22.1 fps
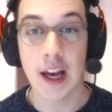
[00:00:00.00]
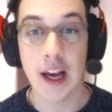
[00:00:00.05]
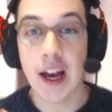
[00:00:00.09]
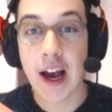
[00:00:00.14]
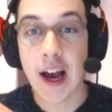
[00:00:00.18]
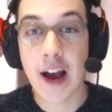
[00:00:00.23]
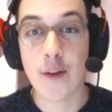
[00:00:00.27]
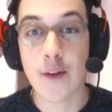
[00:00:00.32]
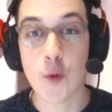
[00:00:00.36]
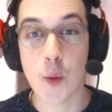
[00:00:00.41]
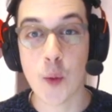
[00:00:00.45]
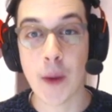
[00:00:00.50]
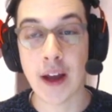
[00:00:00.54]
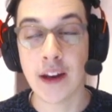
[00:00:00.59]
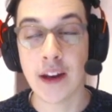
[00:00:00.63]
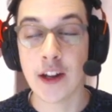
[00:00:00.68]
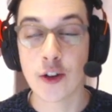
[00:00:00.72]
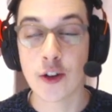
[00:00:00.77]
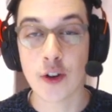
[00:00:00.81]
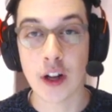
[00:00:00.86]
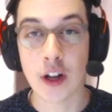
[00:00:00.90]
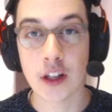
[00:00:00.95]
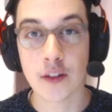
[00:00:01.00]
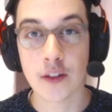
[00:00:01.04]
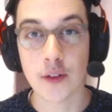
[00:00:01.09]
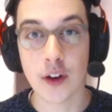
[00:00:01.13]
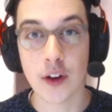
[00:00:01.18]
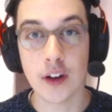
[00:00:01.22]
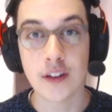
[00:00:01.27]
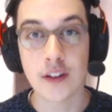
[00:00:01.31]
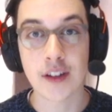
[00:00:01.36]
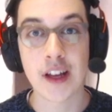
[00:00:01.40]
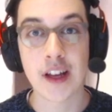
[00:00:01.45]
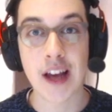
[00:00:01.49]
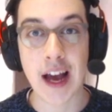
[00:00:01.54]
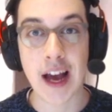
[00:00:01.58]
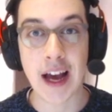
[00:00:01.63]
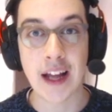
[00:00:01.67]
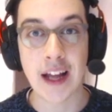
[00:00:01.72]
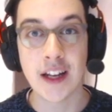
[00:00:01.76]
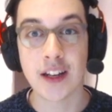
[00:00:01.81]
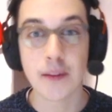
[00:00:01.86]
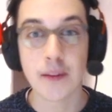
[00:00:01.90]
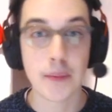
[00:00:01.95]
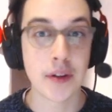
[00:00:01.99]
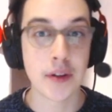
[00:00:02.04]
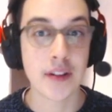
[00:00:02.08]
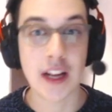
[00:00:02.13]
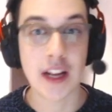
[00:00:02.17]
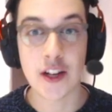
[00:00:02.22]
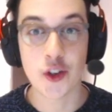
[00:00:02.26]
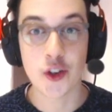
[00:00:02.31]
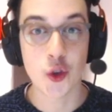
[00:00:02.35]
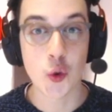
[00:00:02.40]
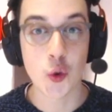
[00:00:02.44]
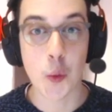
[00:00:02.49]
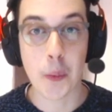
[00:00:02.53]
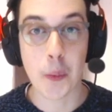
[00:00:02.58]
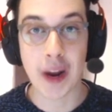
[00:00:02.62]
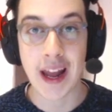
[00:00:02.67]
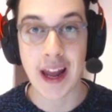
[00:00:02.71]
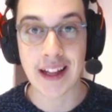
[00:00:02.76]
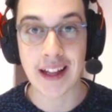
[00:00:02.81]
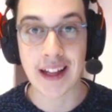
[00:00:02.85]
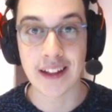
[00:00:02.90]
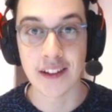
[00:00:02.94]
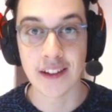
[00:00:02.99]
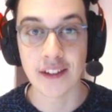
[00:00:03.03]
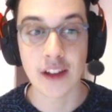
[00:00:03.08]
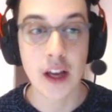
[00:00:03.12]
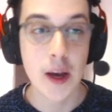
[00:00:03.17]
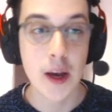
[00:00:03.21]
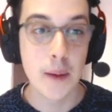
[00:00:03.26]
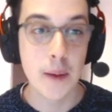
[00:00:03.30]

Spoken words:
Have we made any transfers and the potential plans?